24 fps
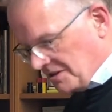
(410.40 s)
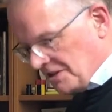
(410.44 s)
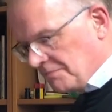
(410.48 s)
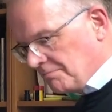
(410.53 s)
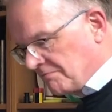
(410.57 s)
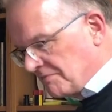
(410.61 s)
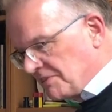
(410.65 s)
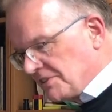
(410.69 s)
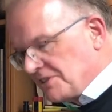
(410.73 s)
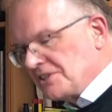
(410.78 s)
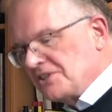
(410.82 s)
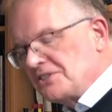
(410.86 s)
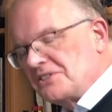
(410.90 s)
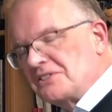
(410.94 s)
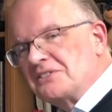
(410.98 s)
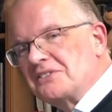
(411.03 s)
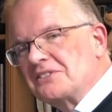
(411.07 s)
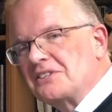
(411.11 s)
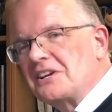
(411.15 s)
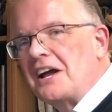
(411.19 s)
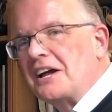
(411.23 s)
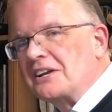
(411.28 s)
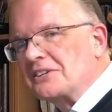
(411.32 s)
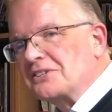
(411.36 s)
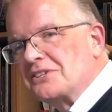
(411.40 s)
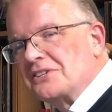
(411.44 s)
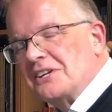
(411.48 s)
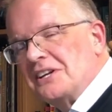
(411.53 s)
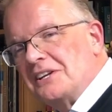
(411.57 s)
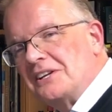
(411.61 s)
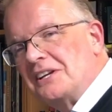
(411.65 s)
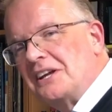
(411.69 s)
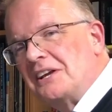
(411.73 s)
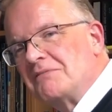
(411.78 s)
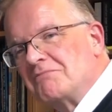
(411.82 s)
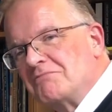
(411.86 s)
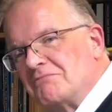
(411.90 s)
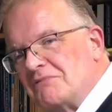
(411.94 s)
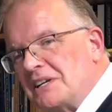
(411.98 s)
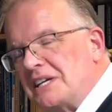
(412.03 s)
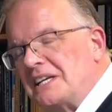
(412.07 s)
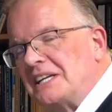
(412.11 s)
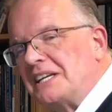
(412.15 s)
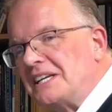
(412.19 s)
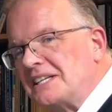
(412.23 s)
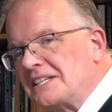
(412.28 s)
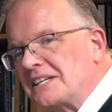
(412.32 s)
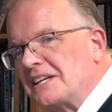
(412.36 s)
precision touch. It
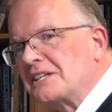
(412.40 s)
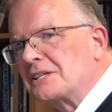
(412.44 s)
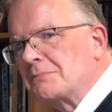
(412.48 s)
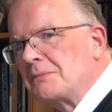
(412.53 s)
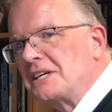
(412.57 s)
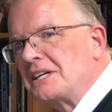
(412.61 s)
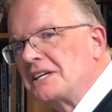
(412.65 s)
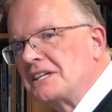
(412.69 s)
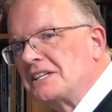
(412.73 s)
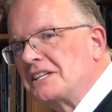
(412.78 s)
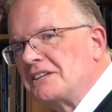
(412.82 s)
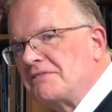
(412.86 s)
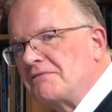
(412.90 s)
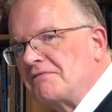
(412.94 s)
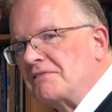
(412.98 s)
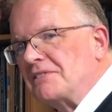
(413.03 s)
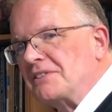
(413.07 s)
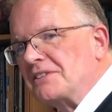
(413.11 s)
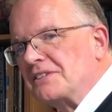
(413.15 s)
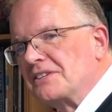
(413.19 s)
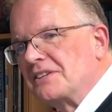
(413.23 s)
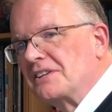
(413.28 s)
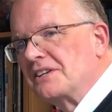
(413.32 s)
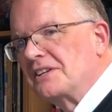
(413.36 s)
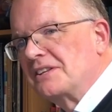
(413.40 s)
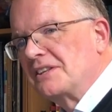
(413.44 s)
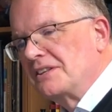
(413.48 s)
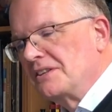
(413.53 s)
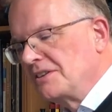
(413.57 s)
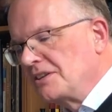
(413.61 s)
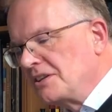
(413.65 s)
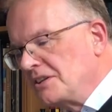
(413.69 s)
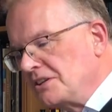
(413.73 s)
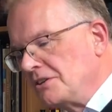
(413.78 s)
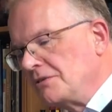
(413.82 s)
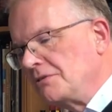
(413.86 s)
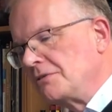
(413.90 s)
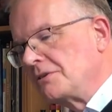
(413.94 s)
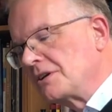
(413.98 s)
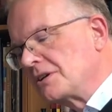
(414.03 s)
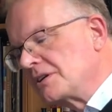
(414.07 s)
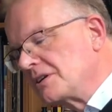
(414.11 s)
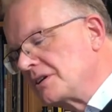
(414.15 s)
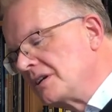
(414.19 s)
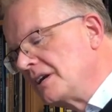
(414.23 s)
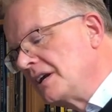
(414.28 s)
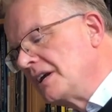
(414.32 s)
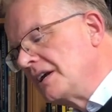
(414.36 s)
really does make a difference that you
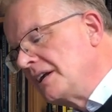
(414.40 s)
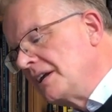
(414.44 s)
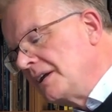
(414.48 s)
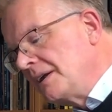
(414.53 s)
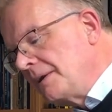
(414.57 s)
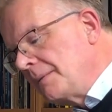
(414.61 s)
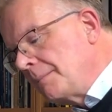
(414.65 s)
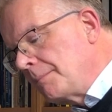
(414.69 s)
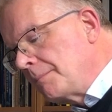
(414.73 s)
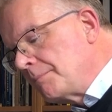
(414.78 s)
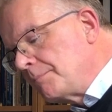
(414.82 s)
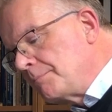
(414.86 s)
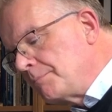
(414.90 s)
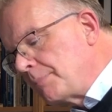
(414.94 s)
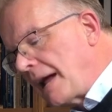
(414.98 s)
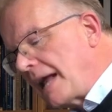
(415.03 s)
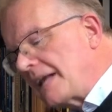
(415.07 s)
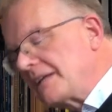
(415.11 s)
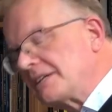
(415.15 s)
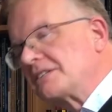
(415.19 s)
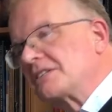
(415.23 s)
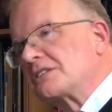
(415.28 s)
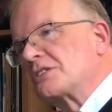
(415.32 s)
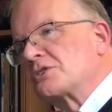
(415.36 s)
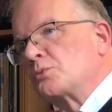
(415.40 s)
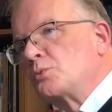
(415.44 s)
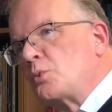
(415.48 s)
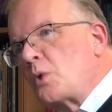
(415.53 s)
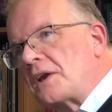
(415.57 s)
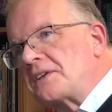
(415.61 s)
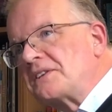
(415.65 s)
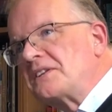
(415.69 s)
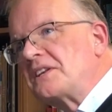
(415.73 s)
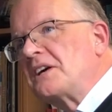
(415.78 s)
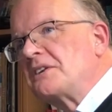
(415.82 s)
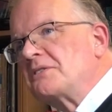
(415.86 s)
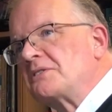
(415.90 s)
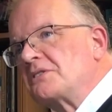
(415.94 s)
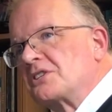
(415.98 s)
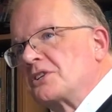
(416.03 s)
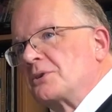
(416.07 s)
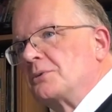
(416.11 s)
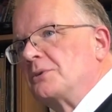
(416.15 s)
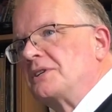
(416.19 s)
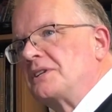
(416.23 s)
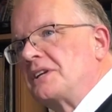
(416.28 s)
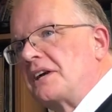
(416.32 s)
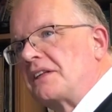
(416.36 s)
can balance one note
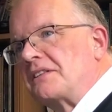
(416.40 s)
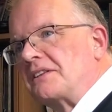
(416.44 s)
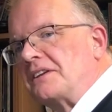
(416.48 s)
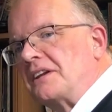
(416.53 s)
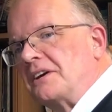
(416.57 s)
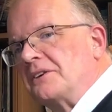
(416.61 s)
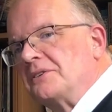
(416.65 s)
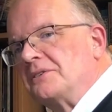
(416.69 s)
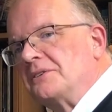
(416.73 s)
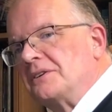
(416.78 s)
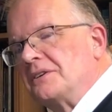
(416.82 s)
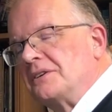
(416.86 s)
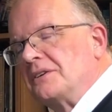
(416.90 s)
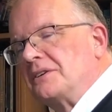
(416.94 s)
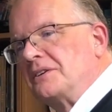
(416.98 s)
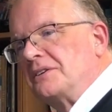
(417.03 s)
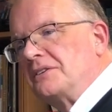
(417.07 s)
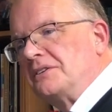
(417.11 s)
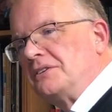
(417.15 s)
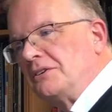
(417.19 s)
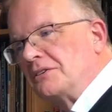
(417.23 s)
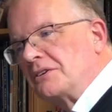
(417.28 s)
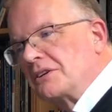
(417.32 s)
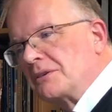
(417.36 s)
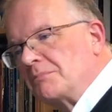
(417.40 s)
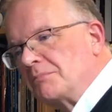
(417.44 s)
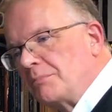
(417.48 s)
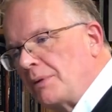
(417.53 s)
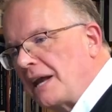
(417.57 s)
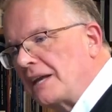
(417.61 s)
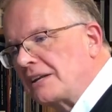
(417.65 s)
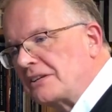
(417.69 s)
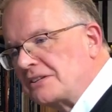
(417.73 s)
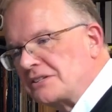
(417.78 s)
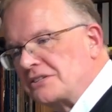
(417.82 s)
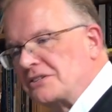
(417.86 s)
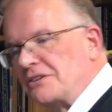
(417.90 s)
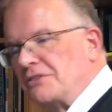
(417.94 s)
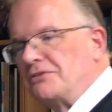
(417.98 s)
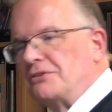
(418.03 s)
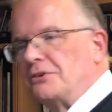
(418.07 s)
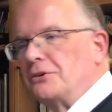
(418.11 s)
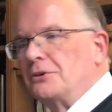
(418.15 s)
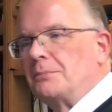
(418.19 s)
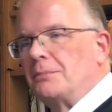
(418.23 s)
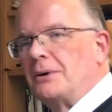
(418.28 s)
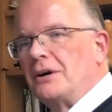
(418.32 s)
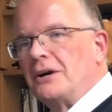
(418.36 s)
to another note. You can balance a
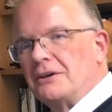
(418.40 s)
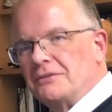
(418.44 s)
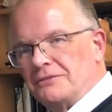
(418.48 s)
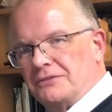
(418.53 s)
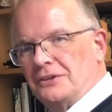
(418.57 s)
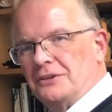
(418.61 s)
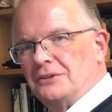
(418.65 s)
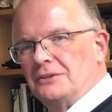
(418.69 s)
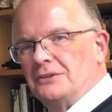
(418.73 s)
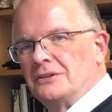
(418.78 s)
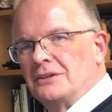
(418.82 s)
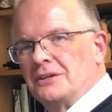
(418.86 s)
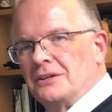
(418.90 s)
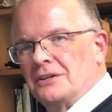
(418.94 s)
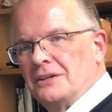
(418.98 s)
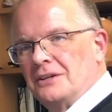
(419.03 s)
4-part fugue